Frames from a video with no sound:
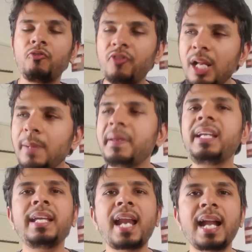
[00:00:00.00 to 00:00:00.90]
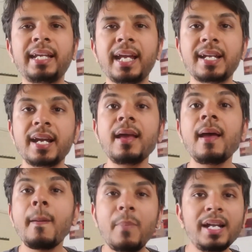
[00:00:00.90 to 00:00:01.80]
will be eradicated,
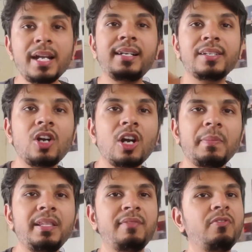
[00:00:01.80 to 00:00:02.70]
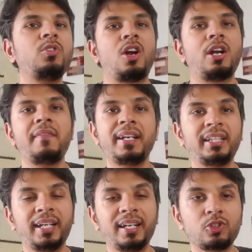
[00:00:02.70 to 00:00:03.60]
but it does not mean that we would not have
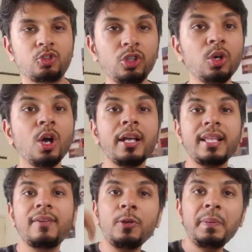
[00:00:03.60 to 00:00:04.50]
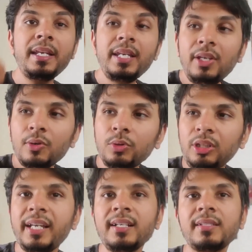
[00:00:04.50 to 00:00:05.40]
anything else to do. There would be new
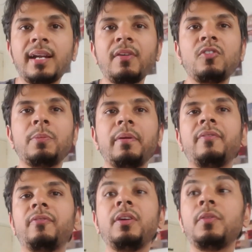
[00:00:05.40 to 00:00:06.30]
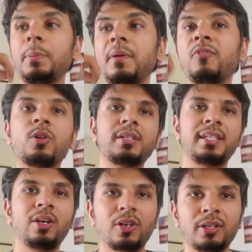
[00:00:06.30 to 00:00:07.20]
things that we would be
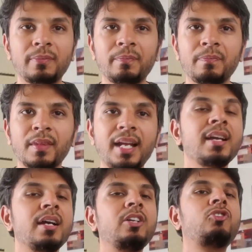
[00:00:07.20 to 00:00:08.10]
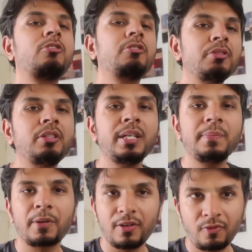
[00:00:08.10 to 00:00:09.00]
focusing on, right? It's really
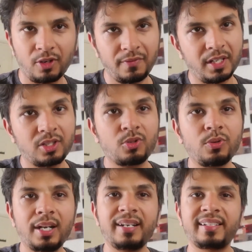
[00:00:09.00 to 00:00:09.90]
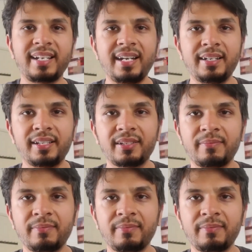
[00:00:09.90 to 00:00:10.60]
important for us to understand this,